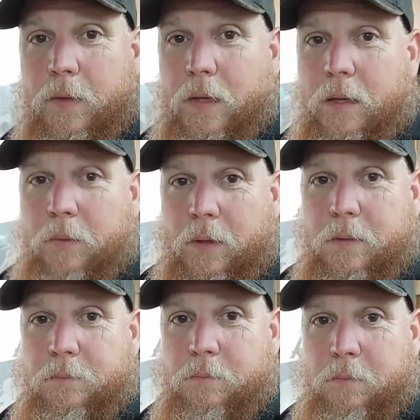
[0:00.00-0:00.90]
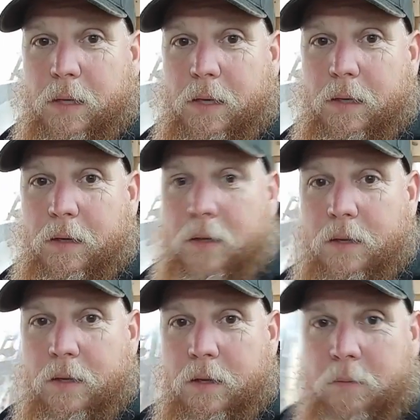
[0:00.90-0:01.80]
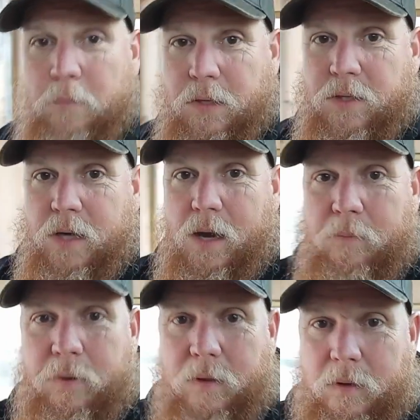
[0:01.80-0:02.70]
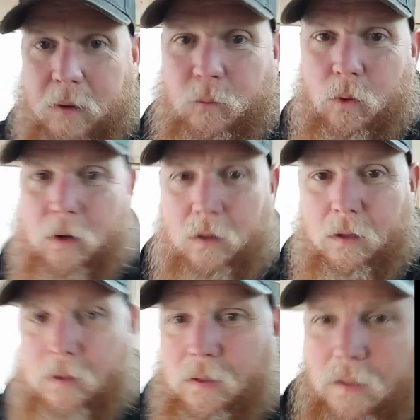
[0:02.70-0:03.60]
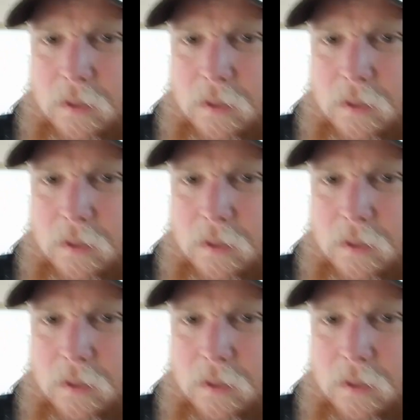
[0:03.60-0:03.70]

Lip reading: anyway, my shop I'm working on.